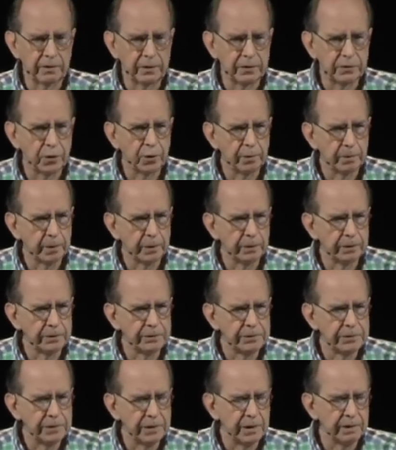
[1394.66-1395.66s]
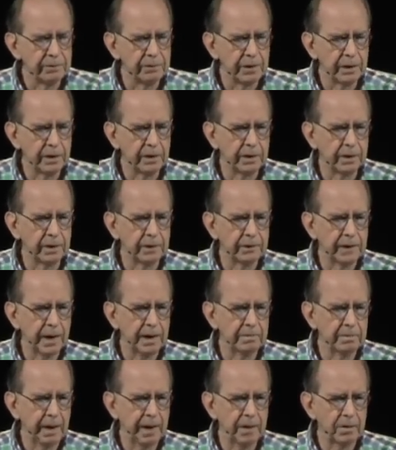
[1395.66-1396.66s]
terminals of
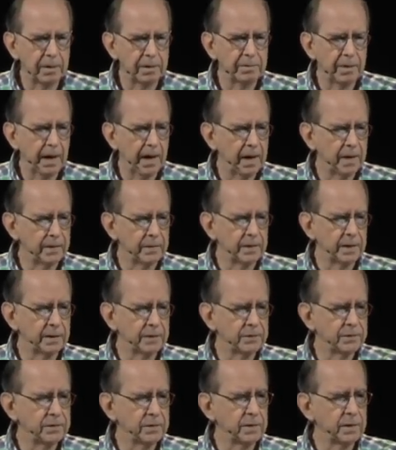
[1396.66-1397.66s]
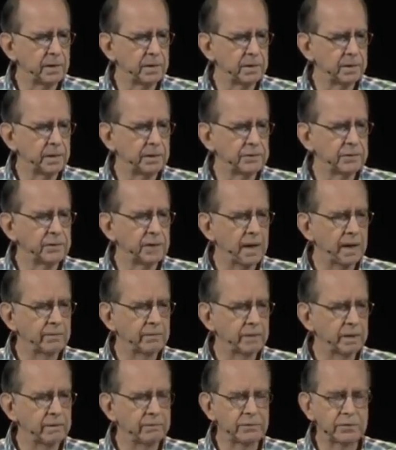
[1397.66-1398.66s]
that battery pack that doesn't have
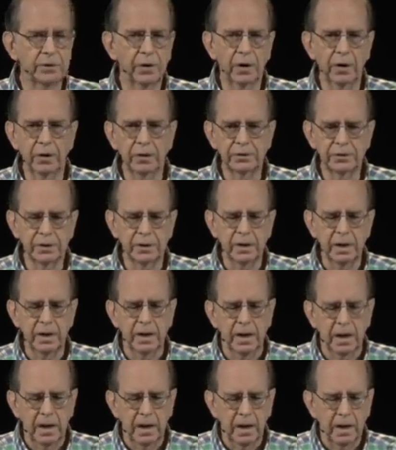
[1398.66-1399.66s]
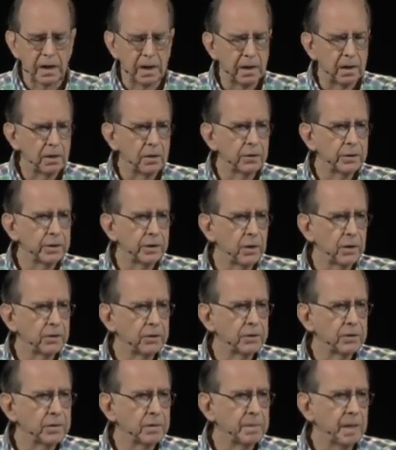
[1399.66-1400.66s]
enough charge. Hook it
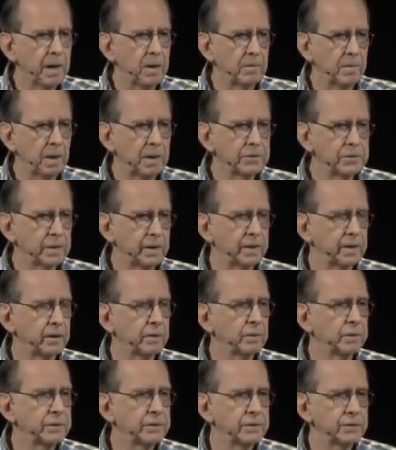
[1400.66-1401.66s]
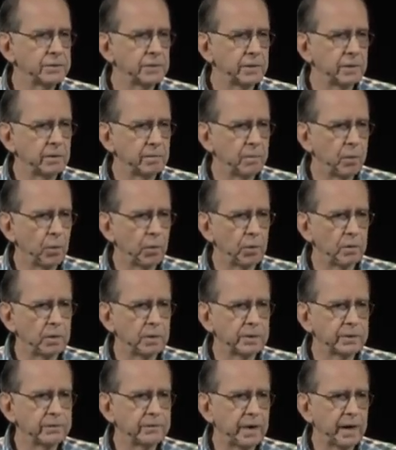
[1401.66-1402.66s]
onto the biomodulator, which is a little
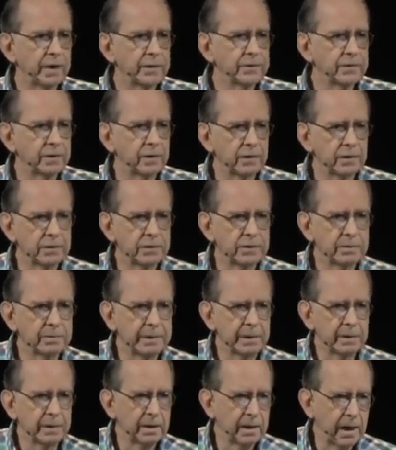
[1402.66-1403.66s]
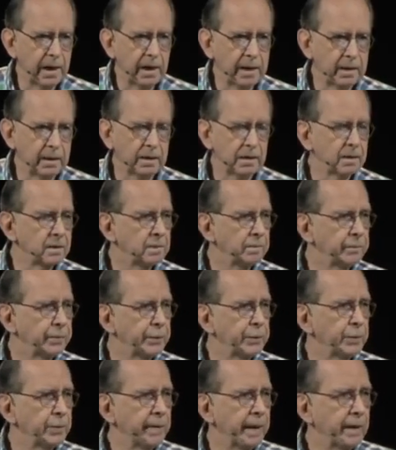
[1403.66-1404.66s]
portable device that looks a bit like a
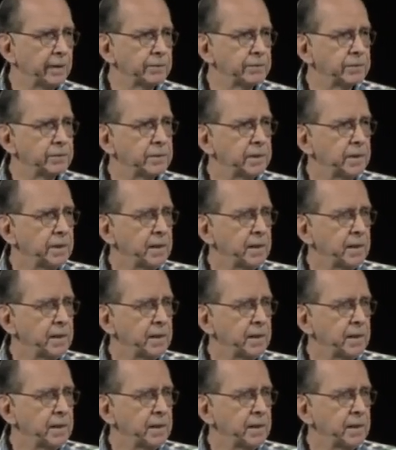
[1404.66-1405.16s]
computer mouse.